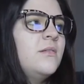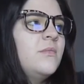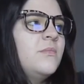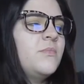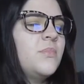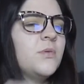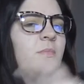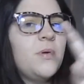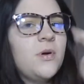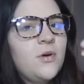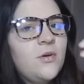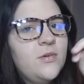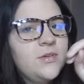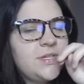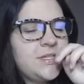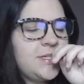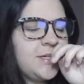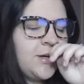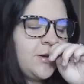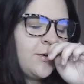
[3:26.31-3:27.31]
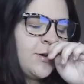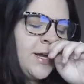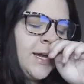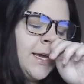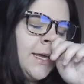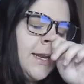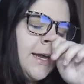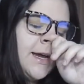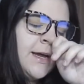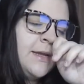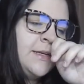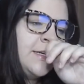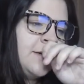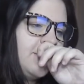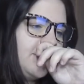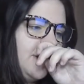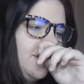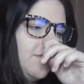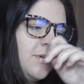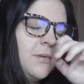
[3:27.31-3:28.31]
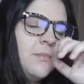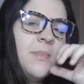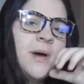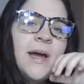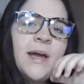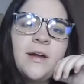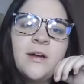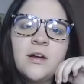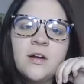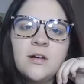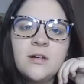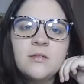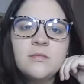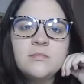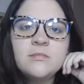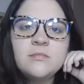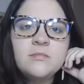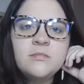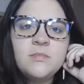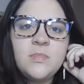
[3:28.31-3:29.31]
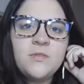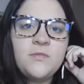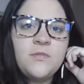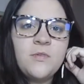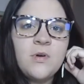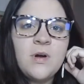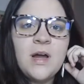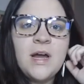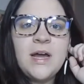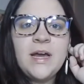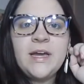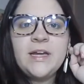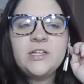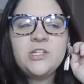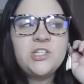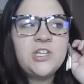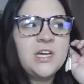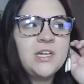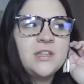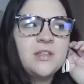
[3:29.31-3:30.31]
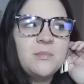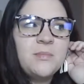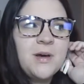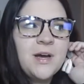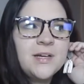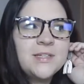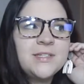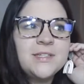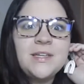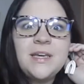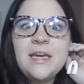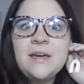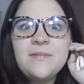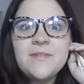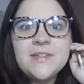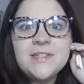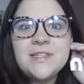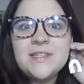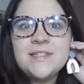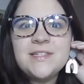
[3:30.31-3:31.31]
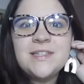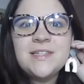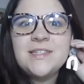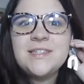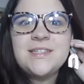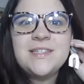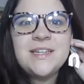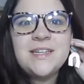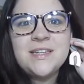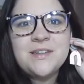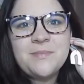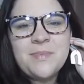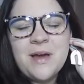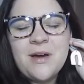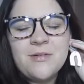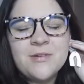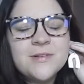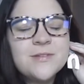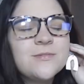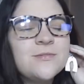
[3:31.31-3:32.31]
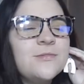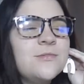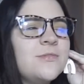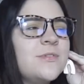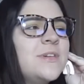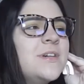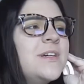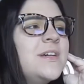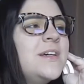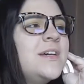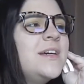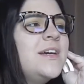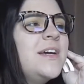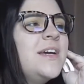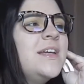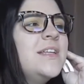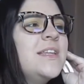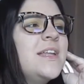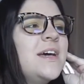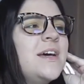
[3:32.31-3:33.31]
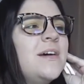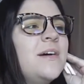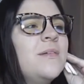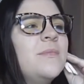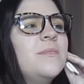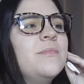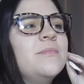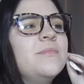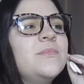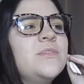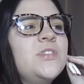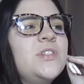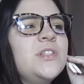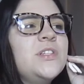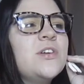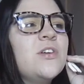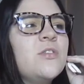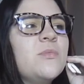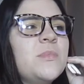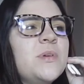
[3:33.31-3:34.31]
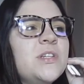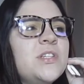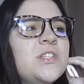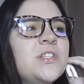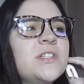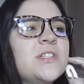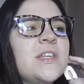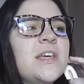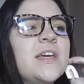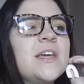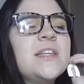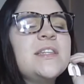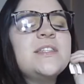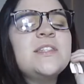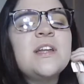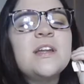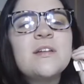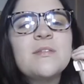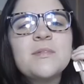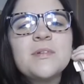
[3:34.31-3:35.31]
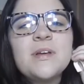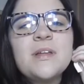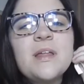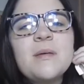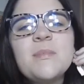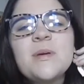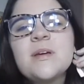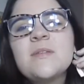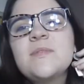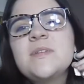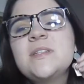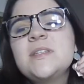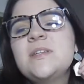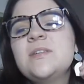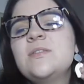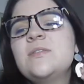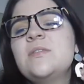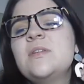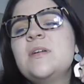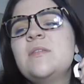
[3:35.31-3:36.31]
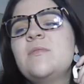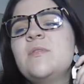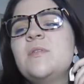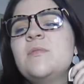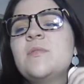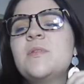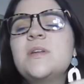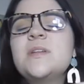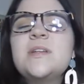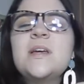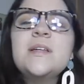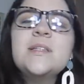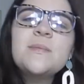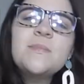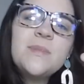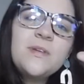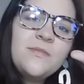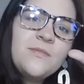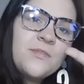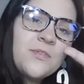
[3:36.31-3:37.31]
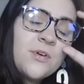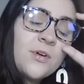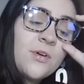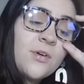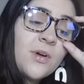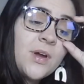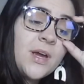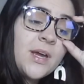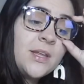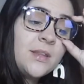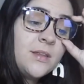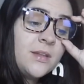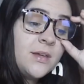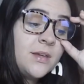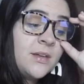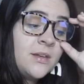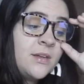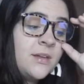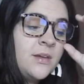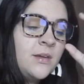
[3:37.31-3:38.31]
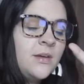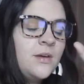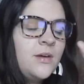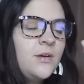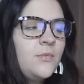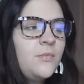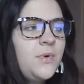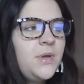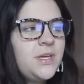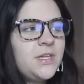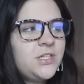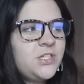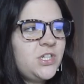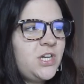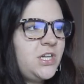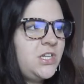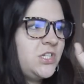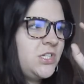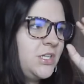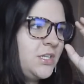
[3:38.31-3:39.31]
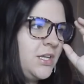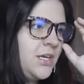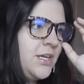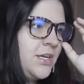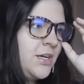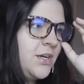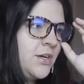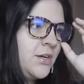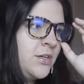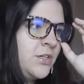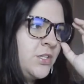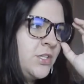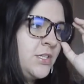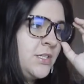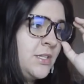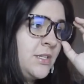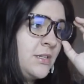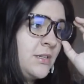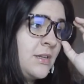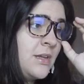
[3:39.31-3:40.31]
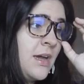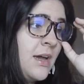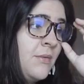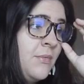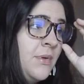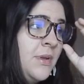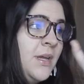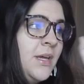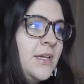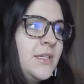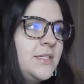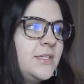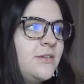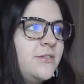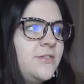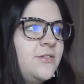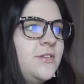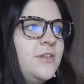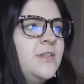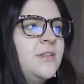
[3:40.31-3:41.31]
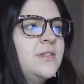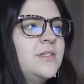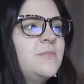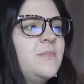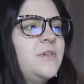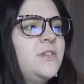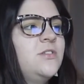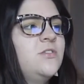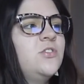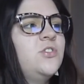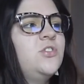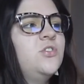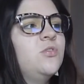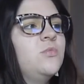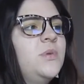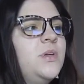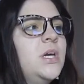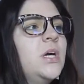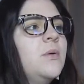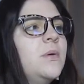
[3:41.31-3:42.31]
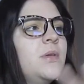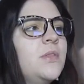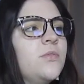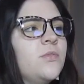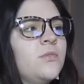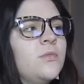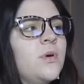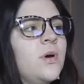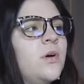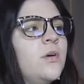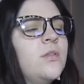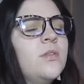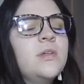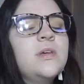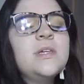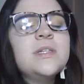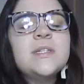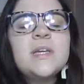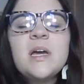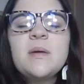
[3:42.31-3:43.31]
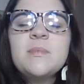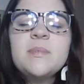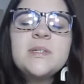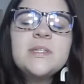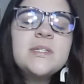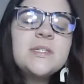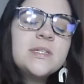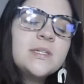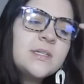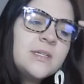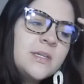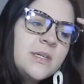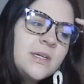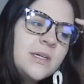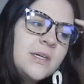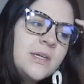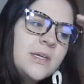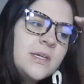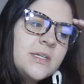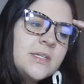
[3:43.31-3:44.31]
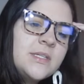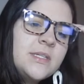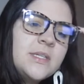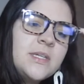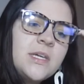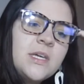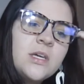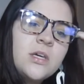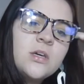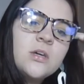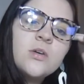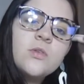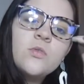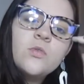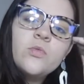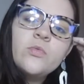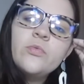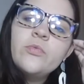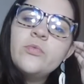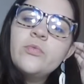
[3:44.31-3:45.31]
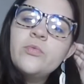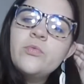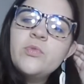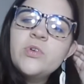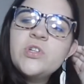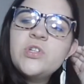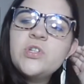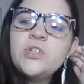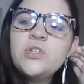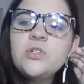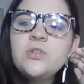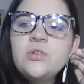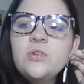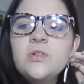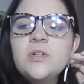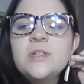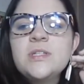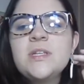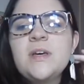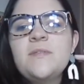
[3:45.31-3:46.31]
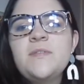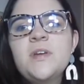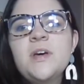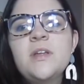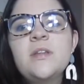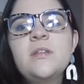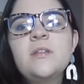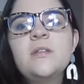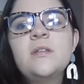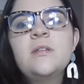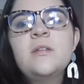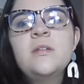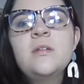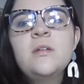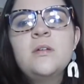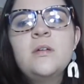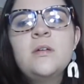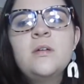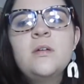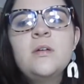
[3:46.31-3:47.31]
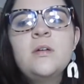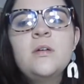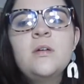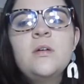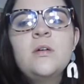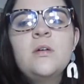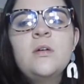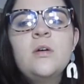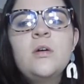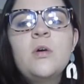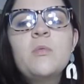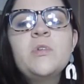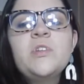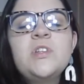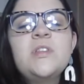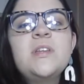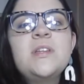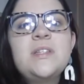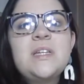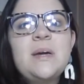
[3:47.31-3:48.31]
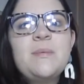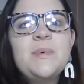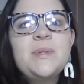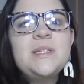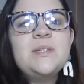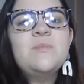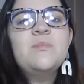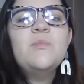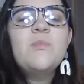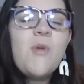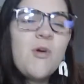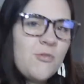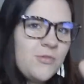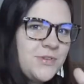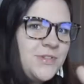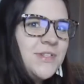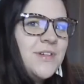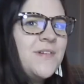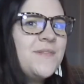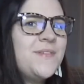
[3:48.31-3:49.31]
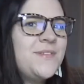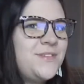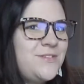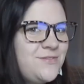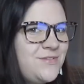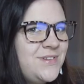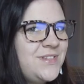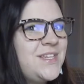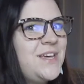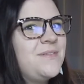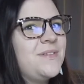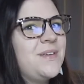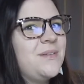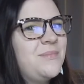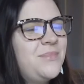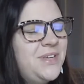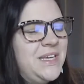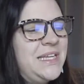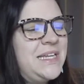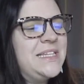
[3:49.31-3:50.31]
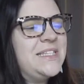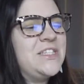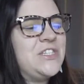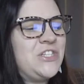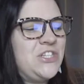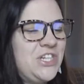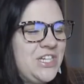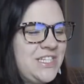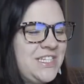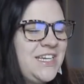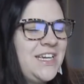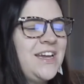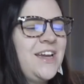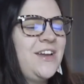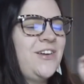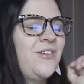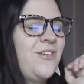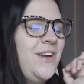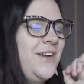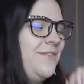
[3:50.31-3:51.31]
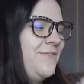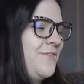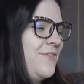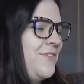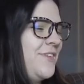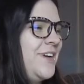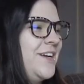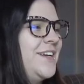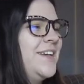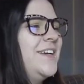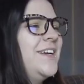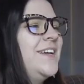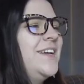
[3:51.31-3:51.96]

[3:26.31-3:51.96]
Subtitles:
propose as a grade, I definitely run by her before I check the box in Canvas that says Sync to Power School. And she told me, she's like, it's not really that big of a deal. If we want to take something for a grade, then we can change it later. And she said that when it gets closer to the end of the semester, she'll be going through all the assignments and seeing which students have done, or which of the assignments most of the students have completed, so she can take a grade for it.